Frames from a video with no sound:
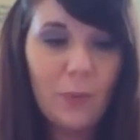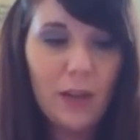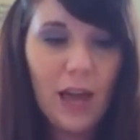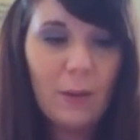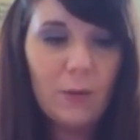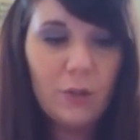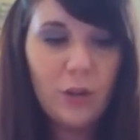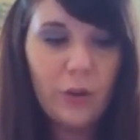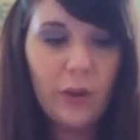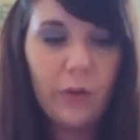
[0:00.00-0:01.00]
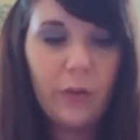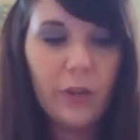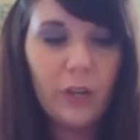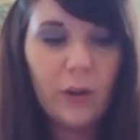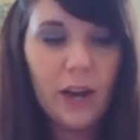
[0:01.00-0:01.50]
Like, I won't show you,
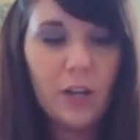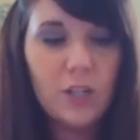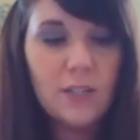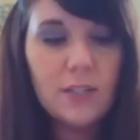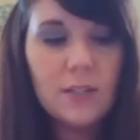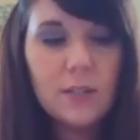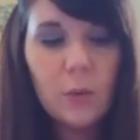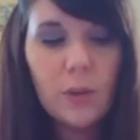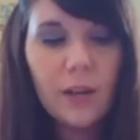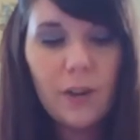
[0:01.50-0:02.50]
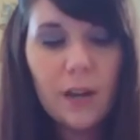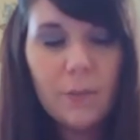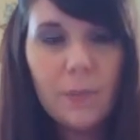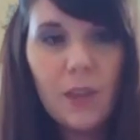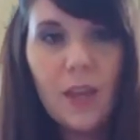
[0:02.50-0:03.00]
you know, our addresses or whatever,
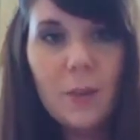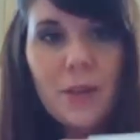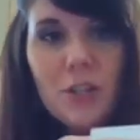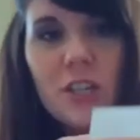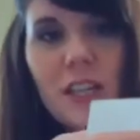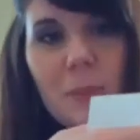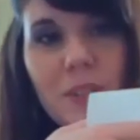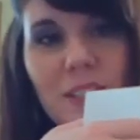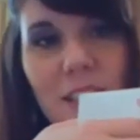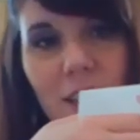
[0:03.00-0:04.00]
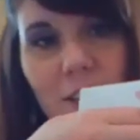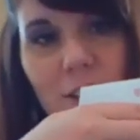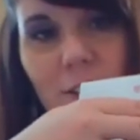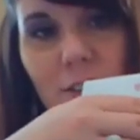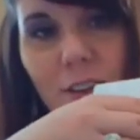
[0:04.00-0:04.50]
but she, like, put
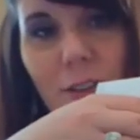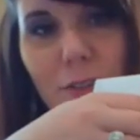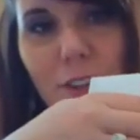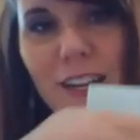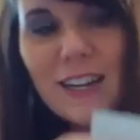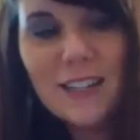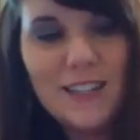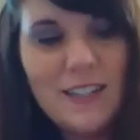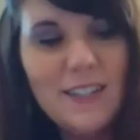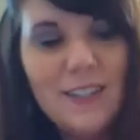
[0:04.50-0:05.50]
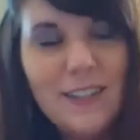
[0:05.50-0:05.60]
stickers all over it.